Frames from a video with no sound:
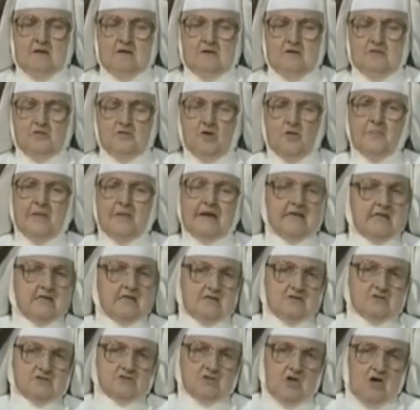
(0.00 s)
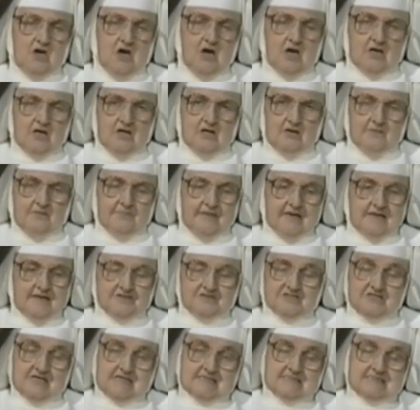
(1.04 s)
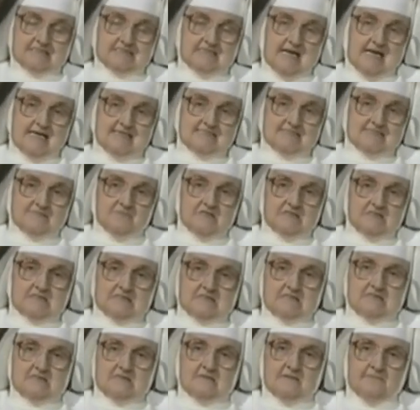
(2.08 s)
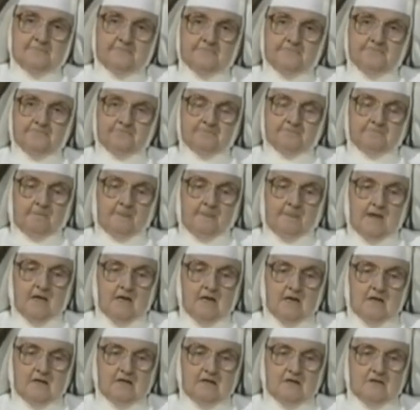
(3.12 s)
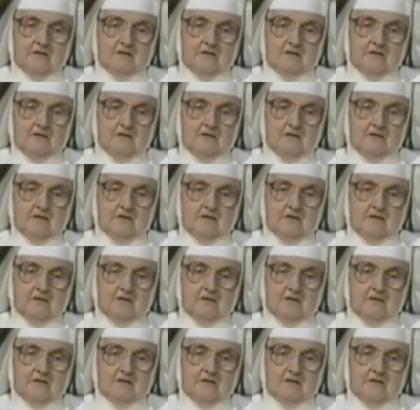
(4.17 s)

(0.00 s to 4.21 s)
Nobody can talk about a chastisement uh,